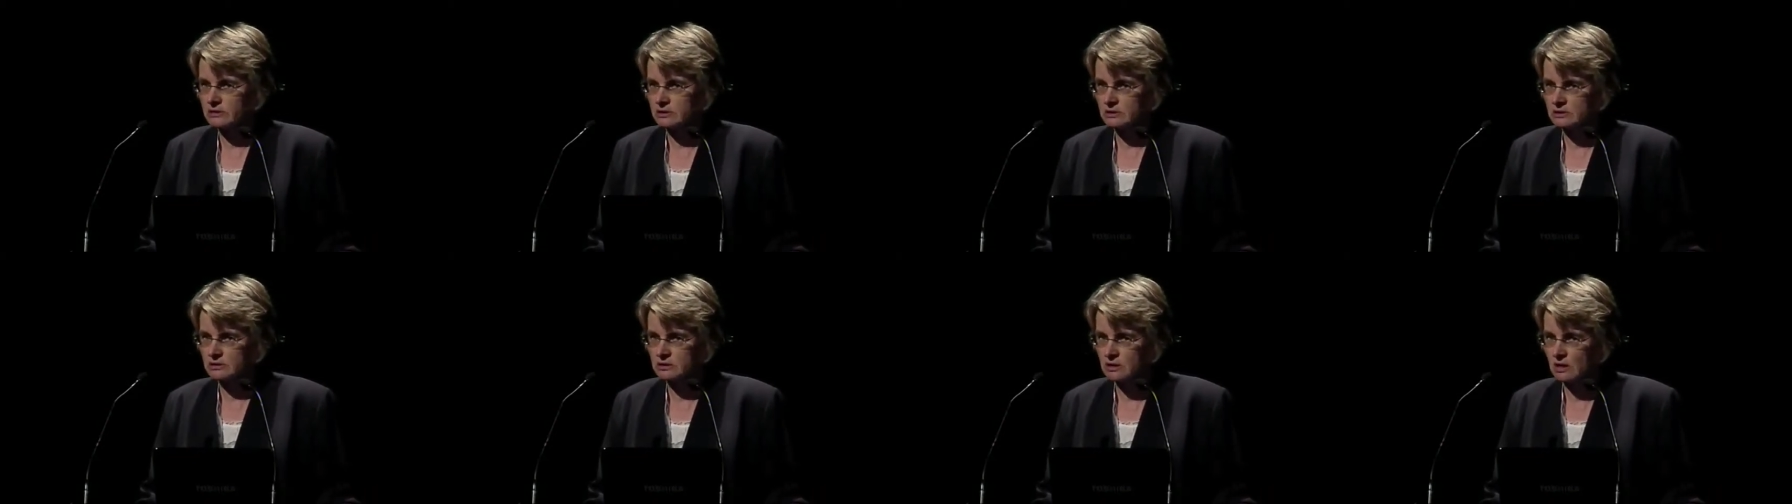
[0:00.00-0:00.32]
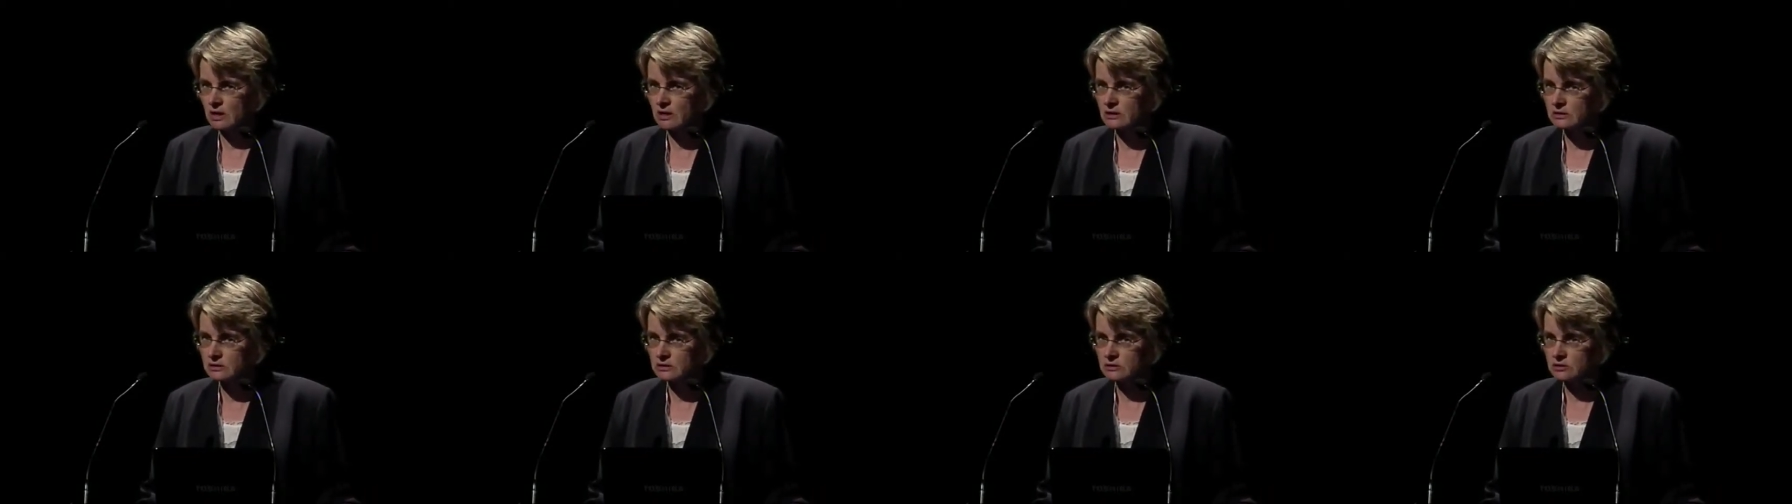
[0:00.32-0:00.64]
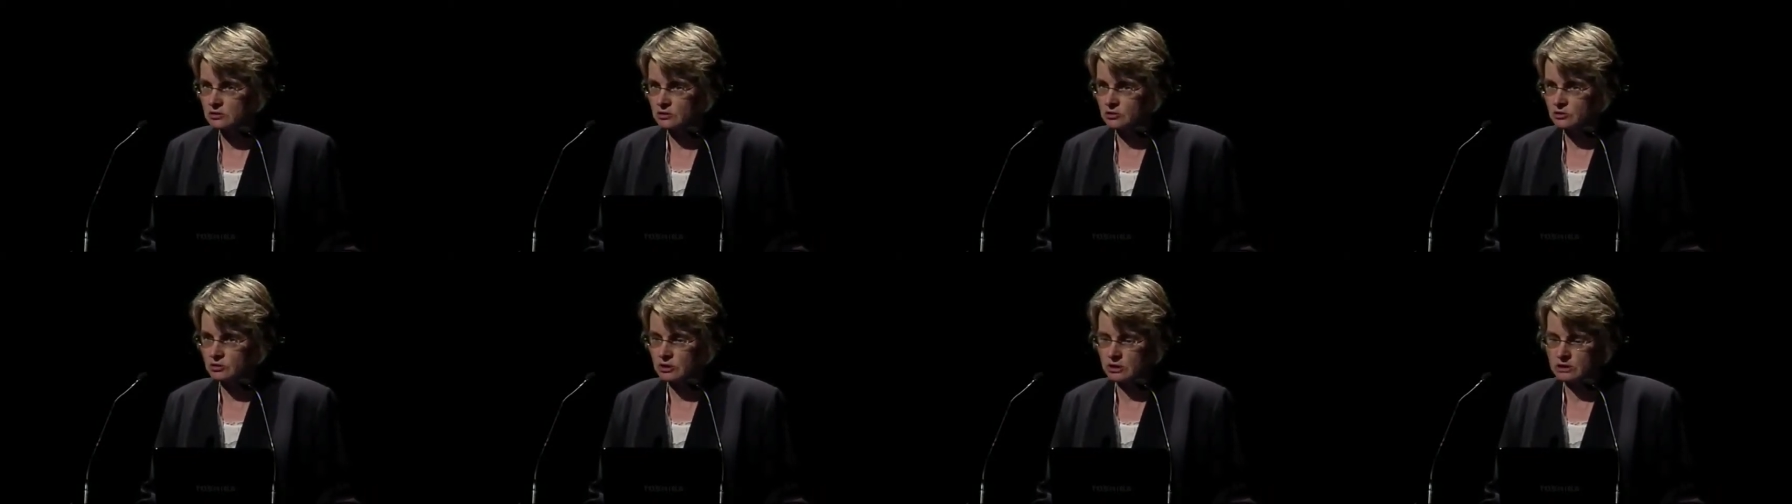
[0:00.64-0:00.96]
and dice and
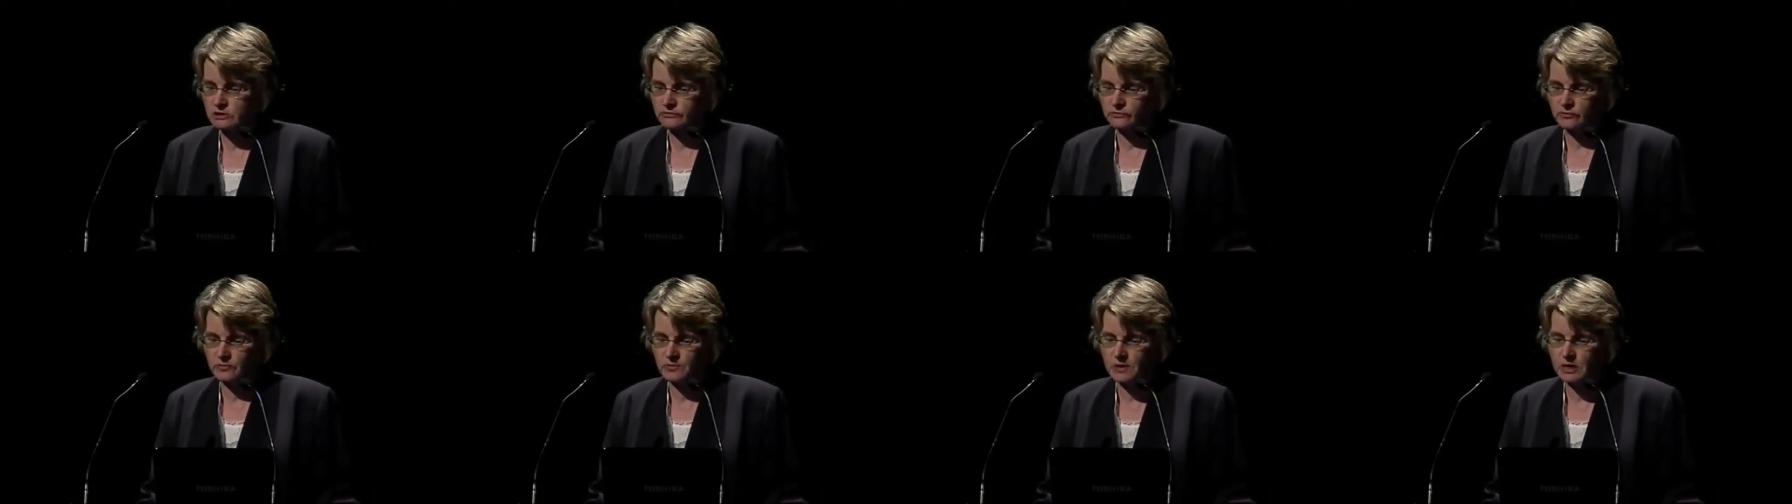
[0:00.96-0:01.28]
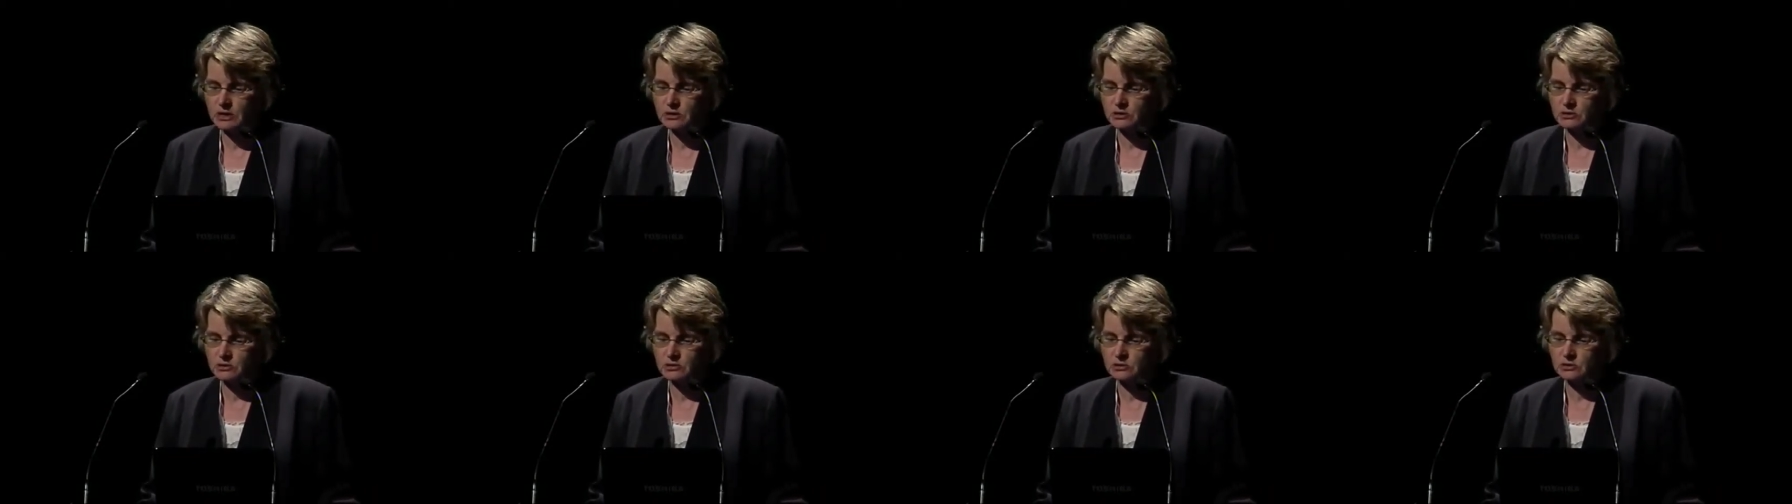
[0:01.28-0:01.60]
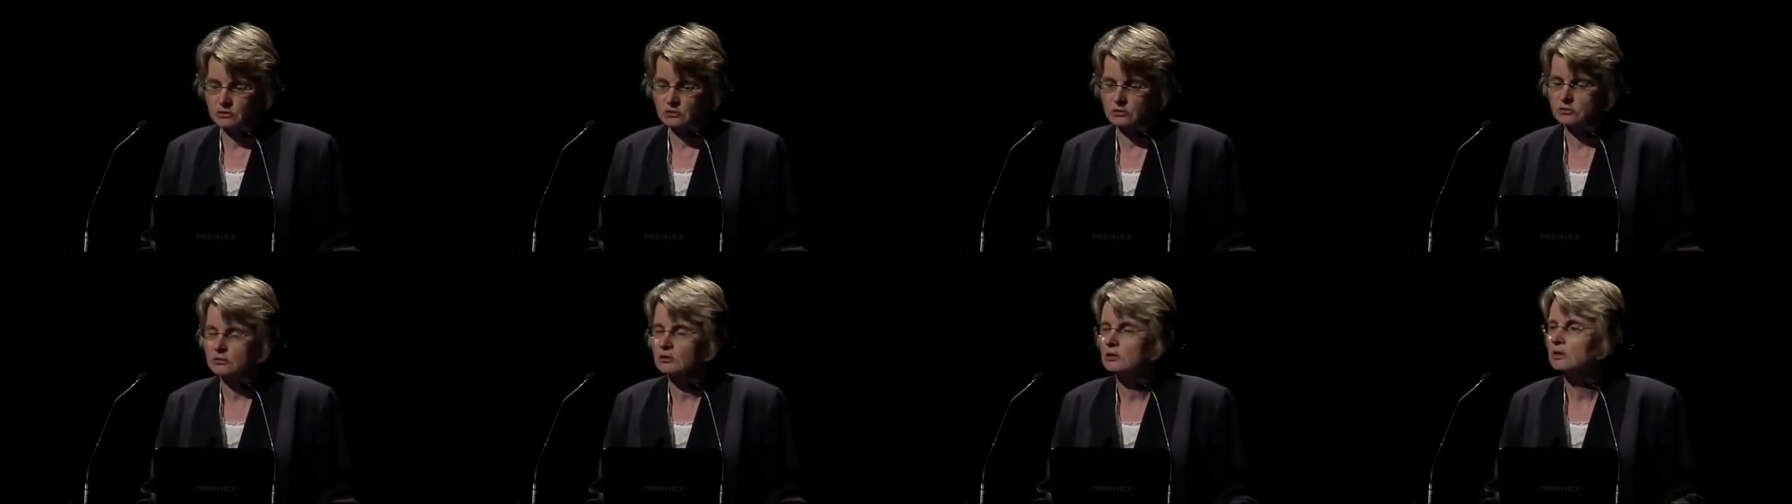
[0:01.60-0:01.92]
do transformations
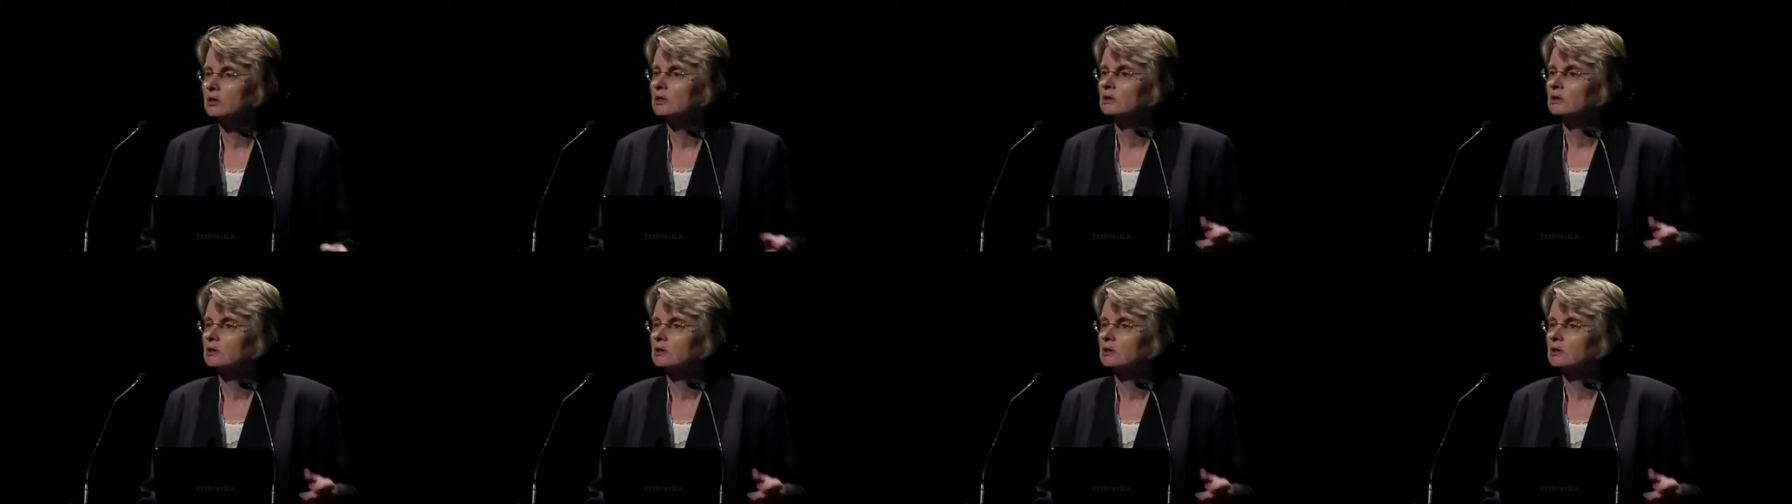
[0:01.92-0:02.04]
on.